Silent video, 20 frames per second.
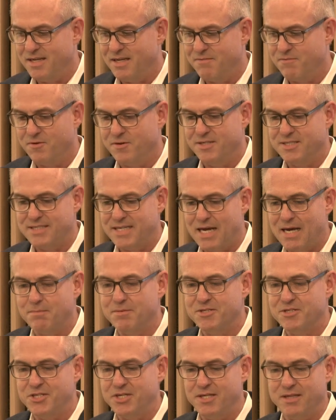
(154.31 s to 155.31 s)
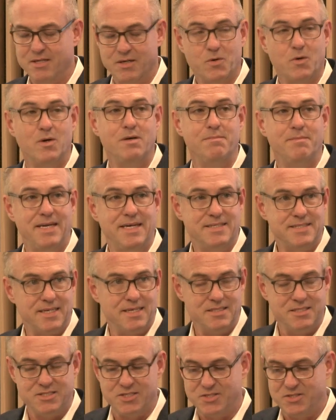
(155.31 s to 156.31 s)
and for establishing the Coinbase
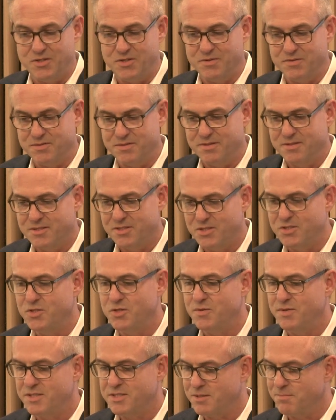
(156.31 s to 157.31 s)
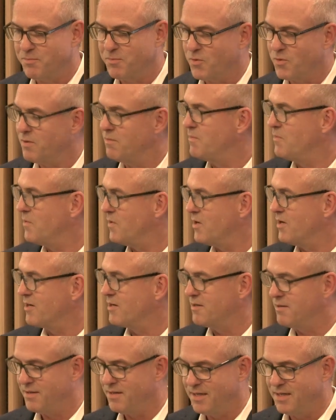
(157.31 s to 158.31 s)
Institute to do this important
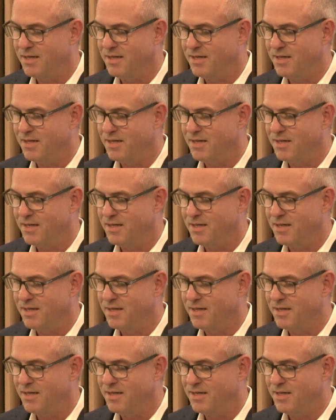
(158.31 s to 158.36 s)
work